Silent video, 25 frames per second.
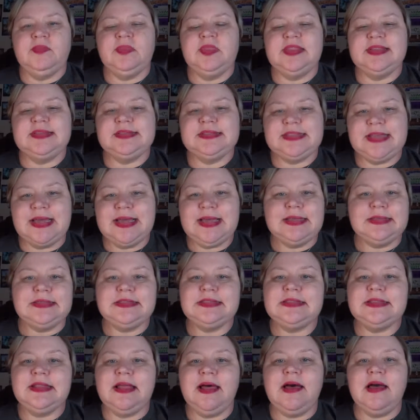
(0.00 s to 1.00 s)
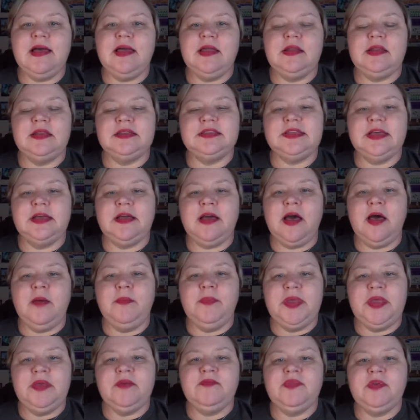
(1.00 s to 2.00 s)
The second slide is a
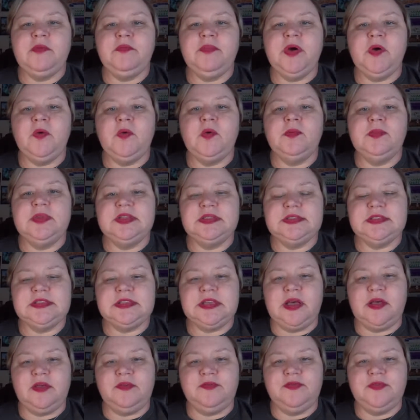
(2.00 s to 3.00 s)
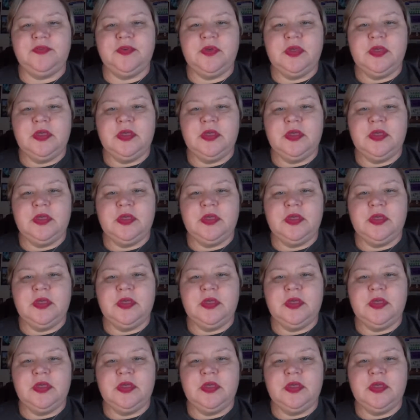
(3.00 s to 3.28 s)
copy of the poem itself.